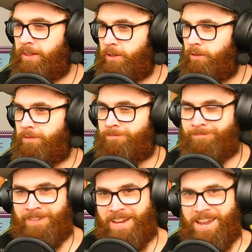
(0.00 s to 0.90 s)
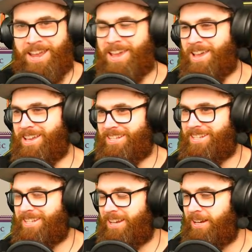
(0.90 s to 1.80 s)
little... Mm,
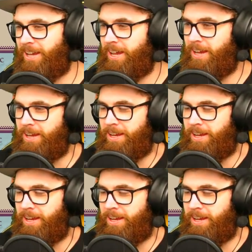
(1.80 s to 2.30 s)
yes. Okay.